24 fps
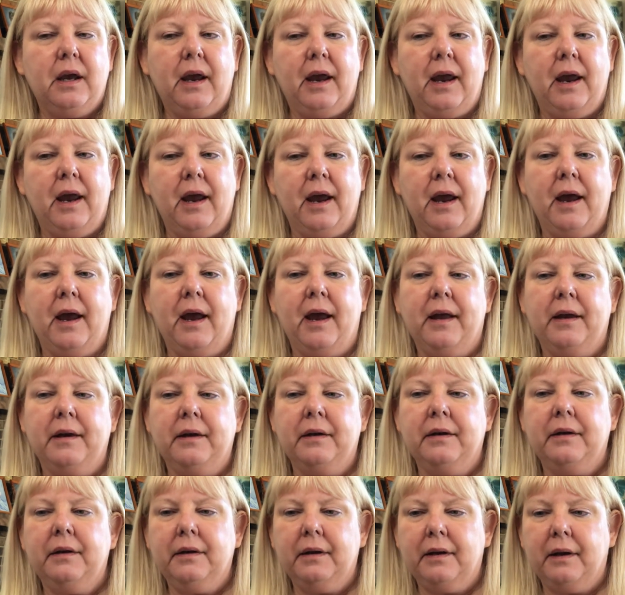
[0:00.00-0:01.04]

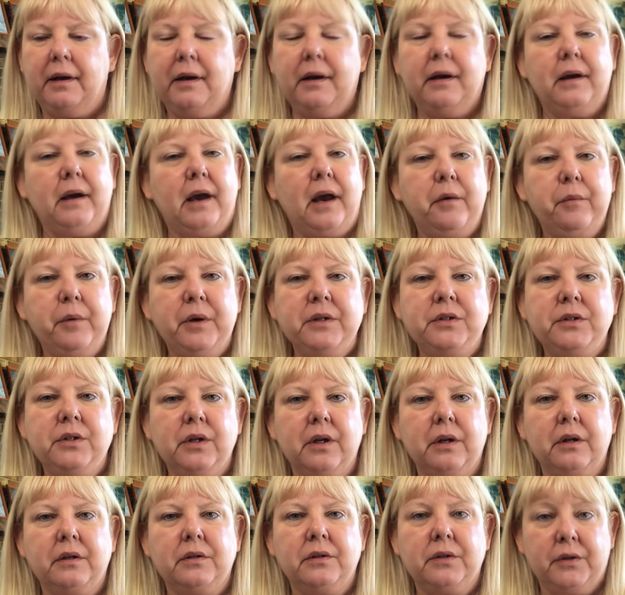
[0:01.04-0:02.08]
and I went
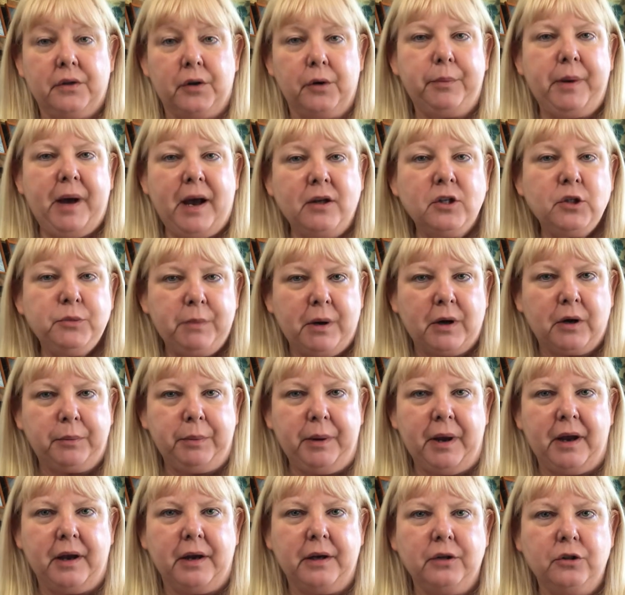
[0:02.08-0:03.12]
to their Poshmark
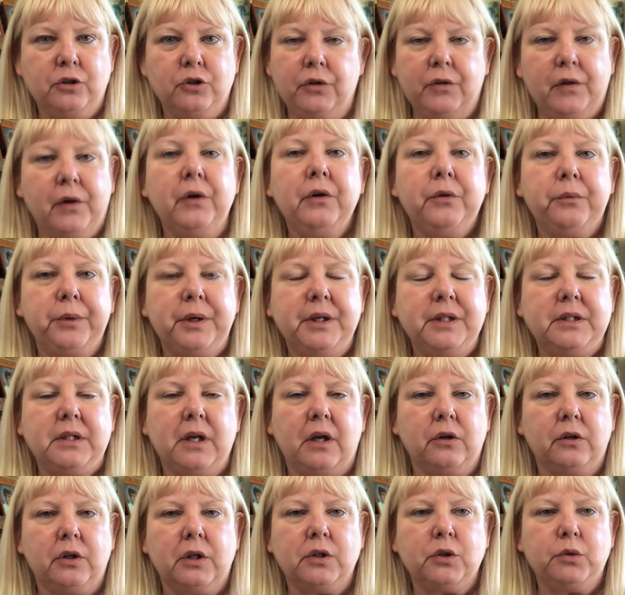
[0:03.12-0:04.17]
page. They're a
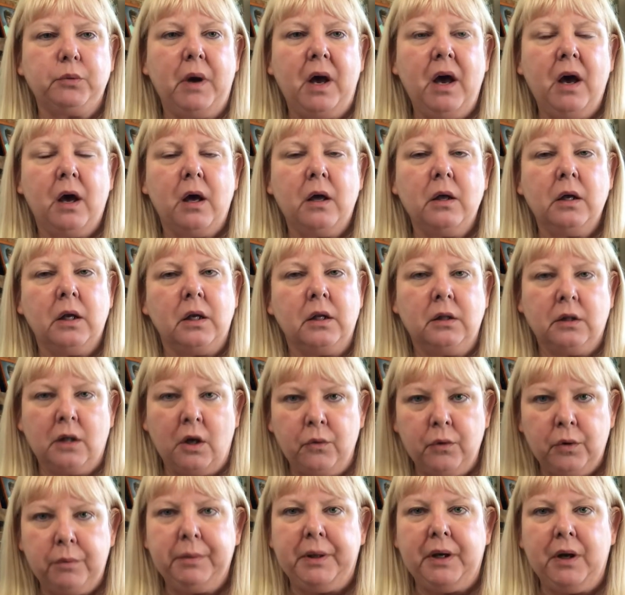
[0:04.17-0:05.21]
reseller as well. And
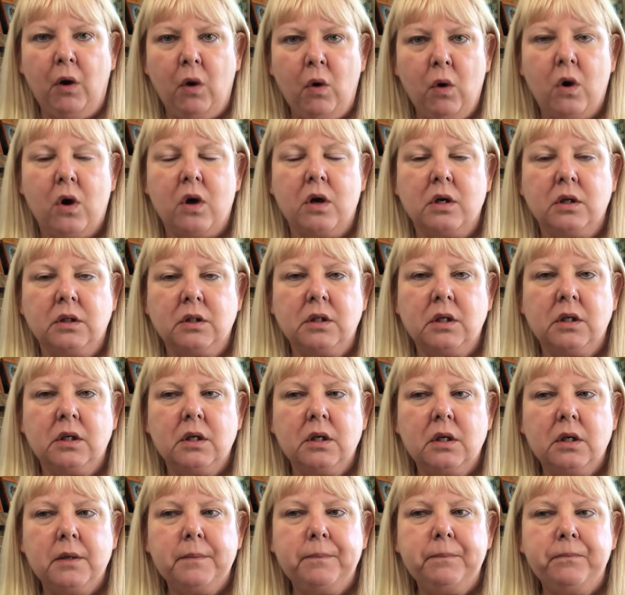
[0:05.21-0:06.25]
lo and behold,
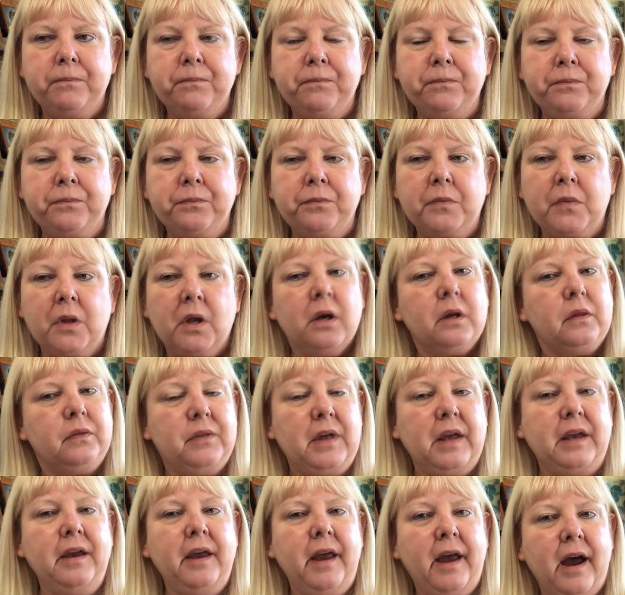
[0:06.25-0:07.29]

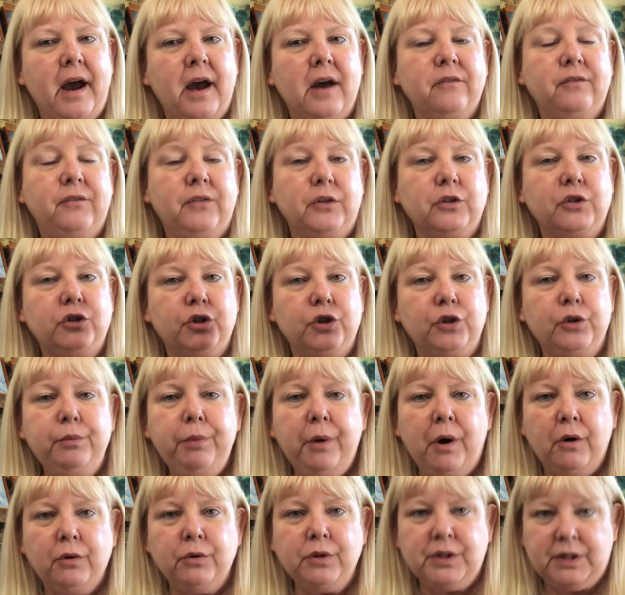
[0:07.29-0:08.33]
they have two
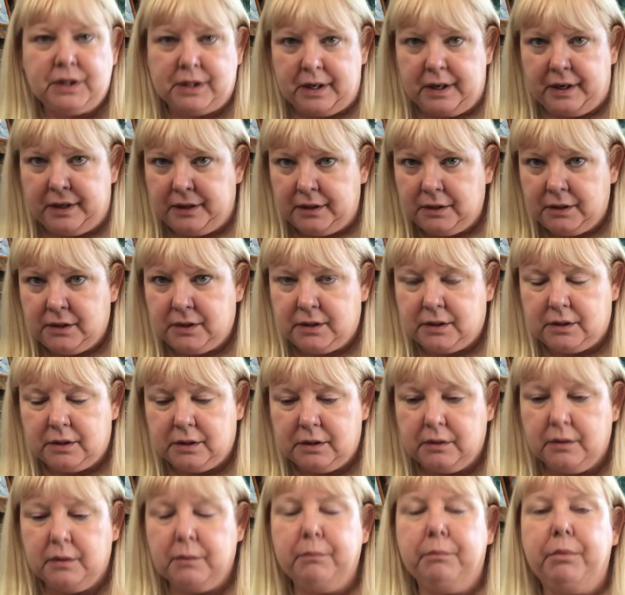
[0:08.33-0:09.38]
postings,
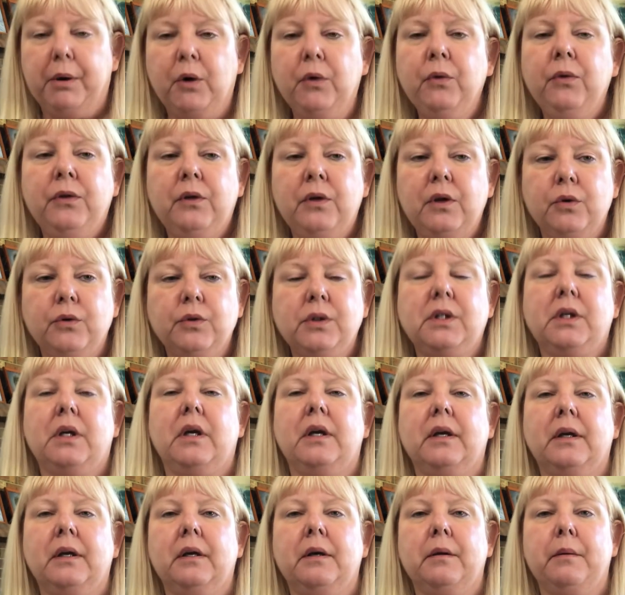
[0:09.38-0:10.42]
both
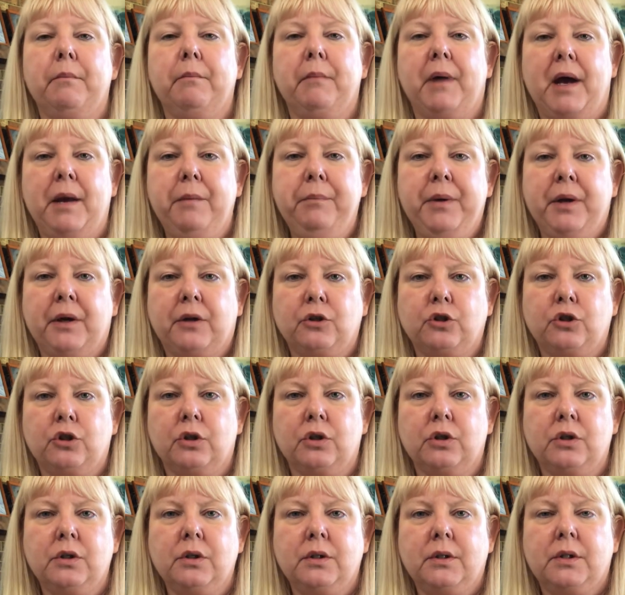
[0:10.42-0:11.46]
using my
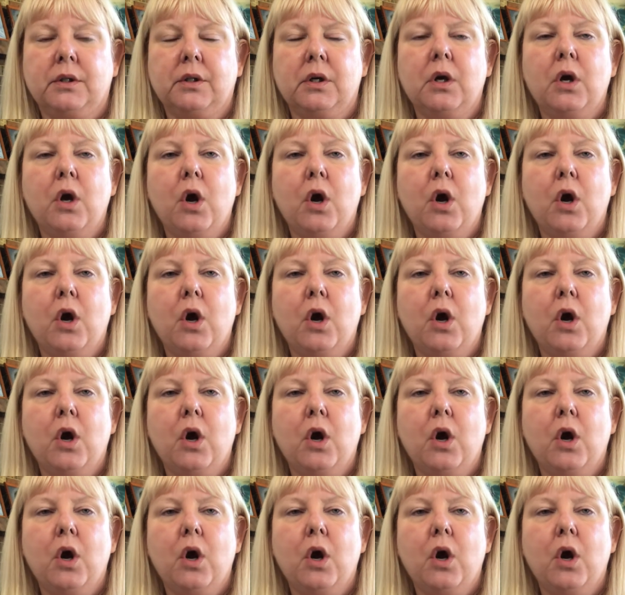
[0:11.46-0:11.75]
pictures